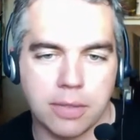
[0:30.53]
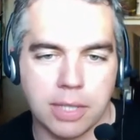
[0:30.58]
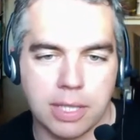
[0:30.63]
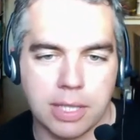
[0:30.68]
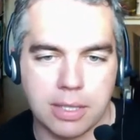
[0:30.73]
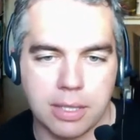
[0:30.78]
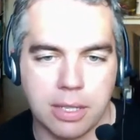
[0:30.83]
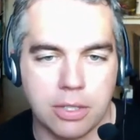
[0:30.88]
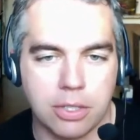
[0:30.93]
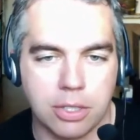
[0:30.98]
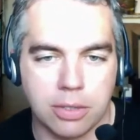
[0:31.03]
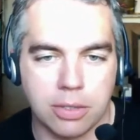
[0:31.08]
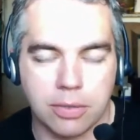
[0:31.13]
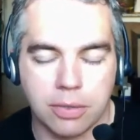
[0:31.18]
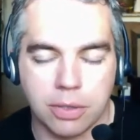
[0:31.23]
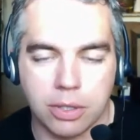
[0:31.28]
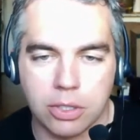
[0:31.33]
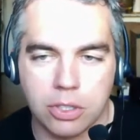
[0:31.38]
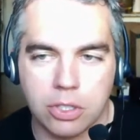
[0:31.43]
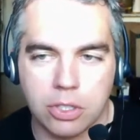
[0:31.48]
Accenture
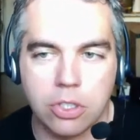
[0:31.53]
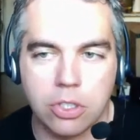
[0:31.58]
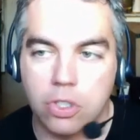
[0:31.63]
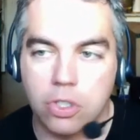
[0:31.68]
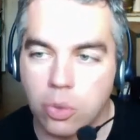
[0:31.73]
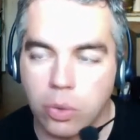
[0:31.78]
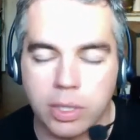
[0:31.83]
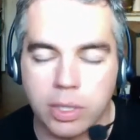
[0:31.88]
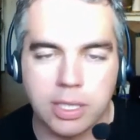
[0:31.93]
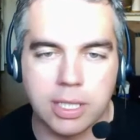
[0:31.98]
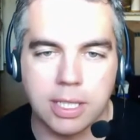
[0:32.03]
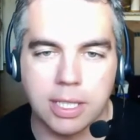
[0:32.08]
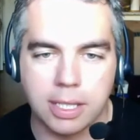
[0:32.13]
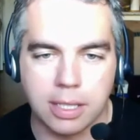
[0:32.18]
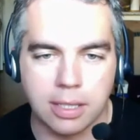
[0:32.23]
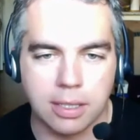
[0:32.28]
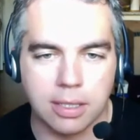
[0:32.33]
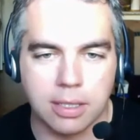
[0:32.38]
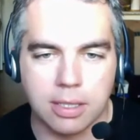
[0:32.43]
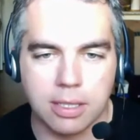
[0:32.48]
for 20
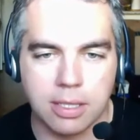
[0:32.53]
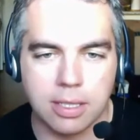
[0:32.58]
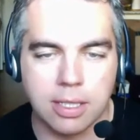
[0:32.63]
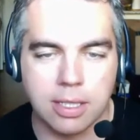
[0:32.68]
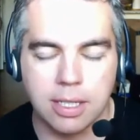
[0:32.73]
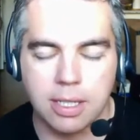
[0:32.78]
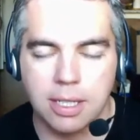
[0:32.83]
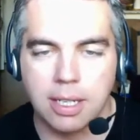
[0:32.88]
years